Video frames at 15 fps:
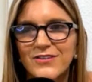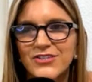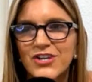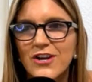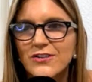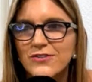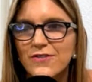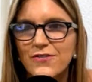
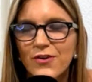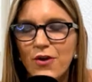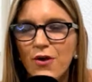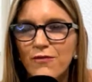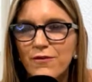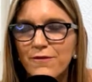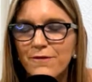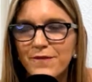Charles River
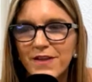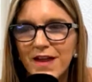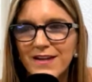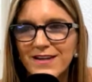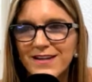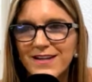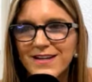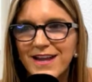over
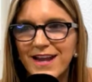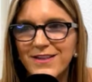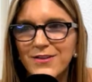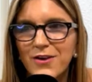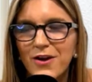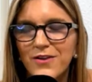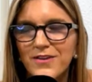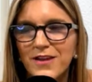flooded
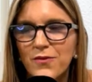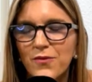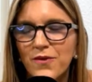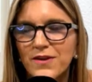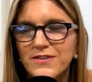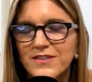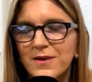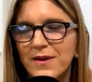and they're all like
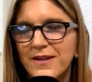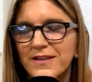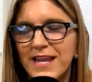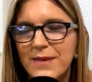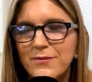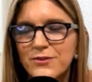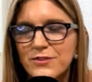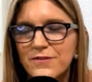a
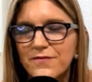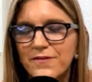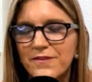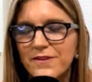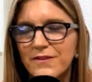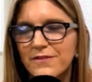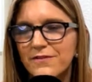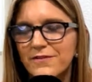neighbor's
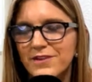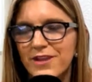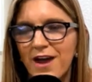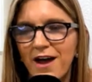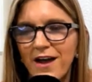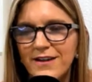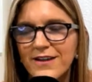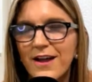
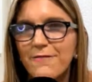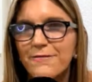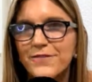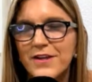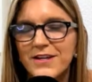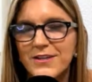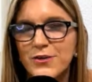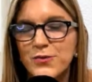lawn got
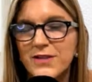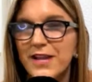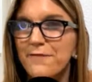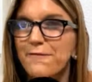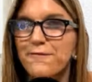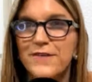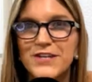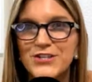flooded. There were
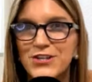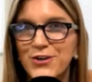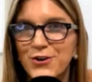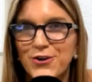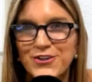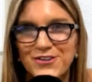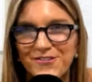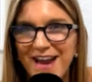like fish in
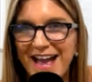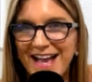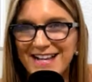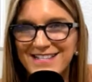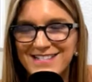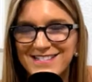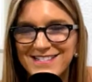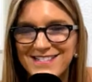her
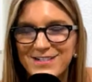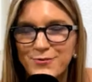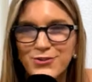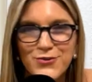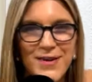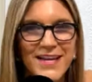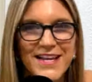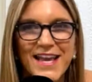grass. We
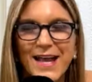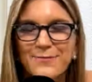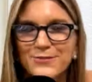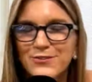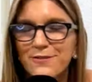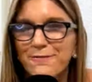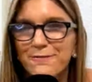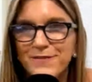were trying to
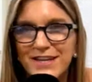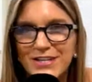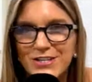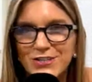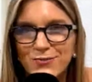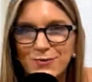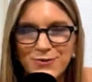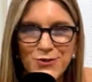capture the
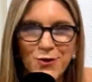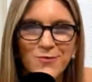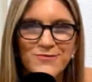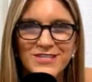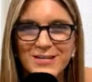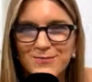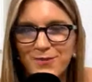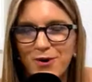fish. We went to
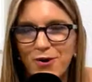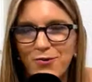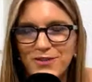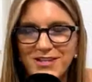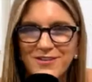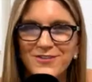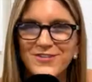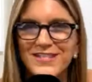Home Depot
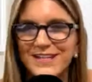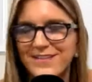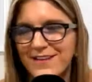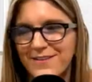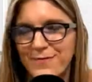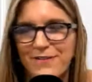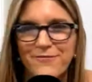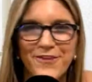with
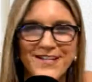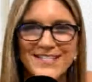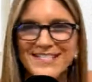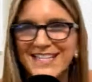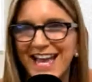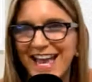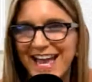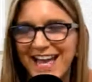my
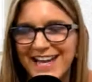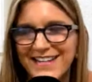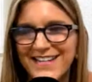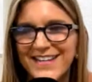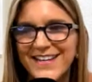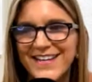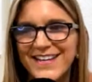friend's dad.